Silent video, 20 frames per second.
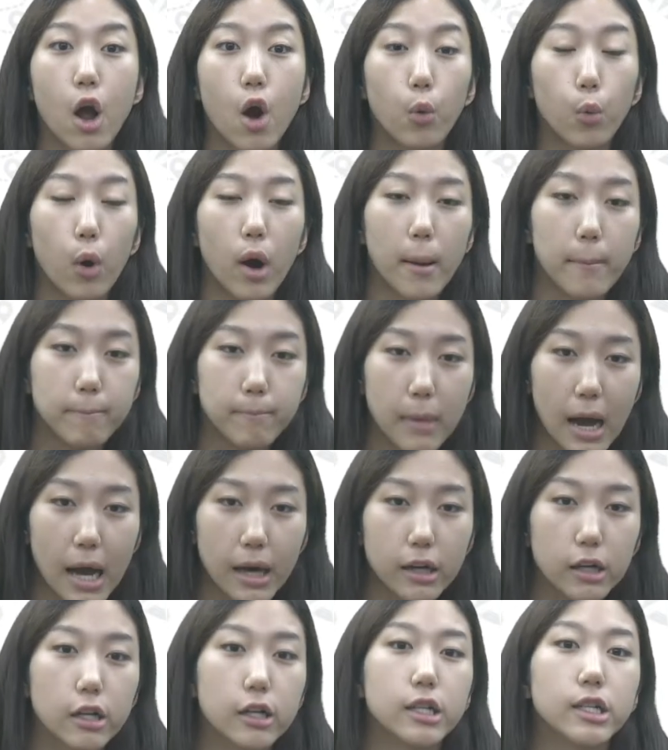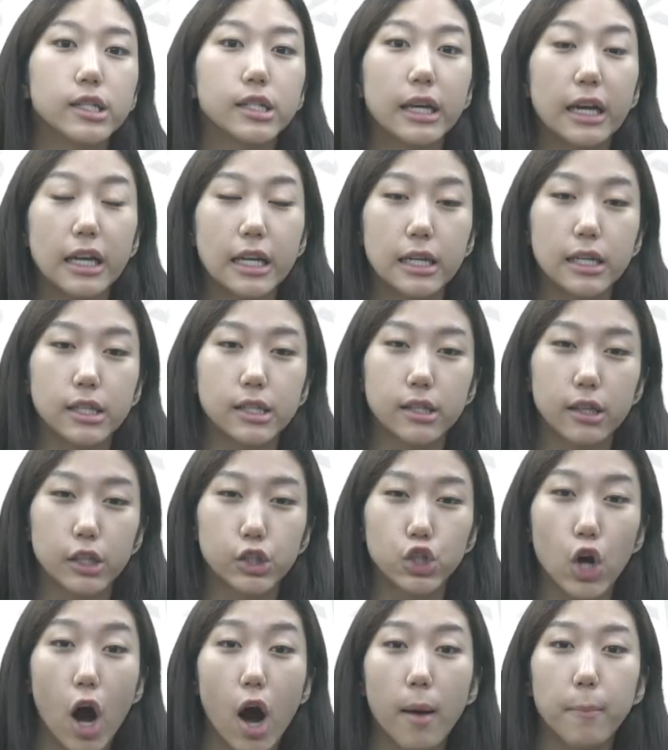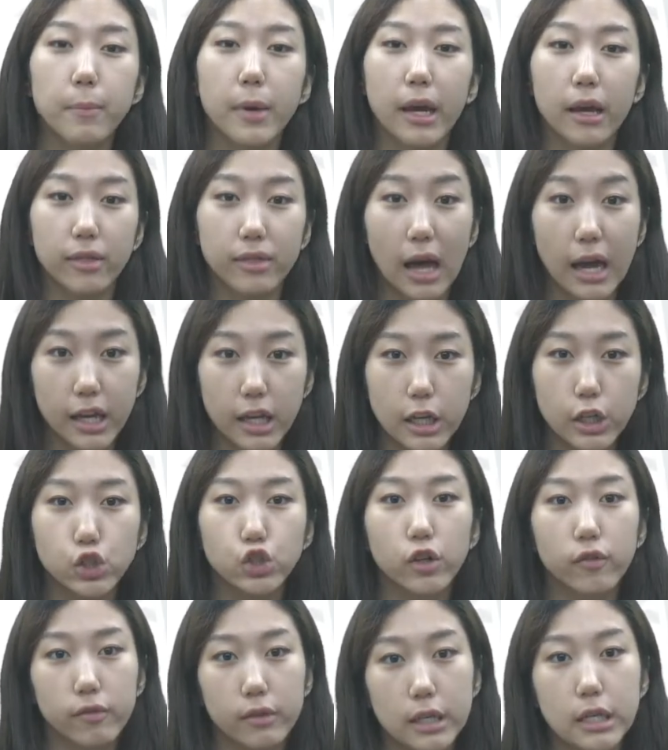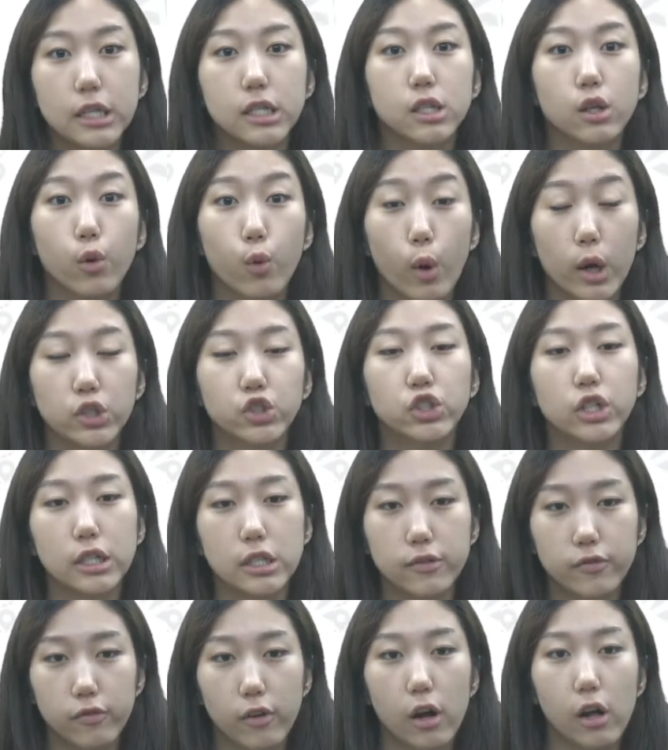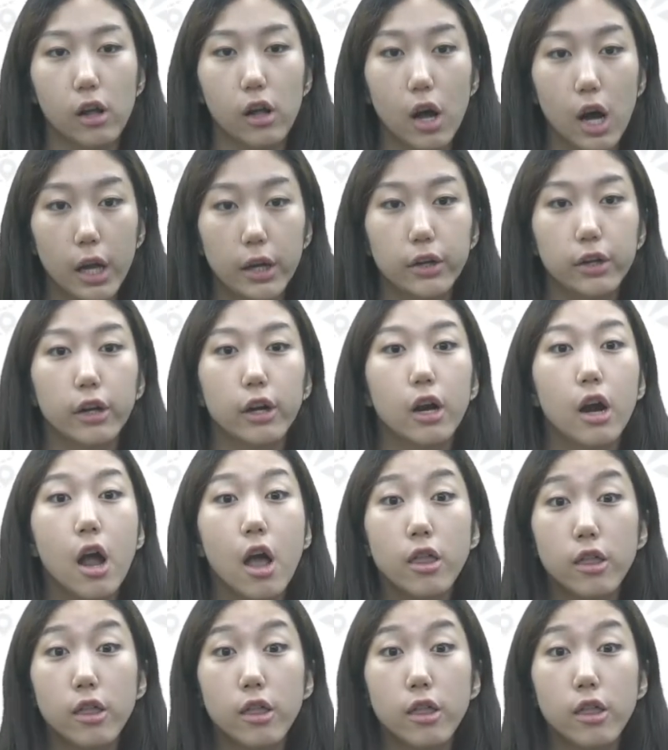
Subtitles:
What matters is the topic that each of these questions fall under.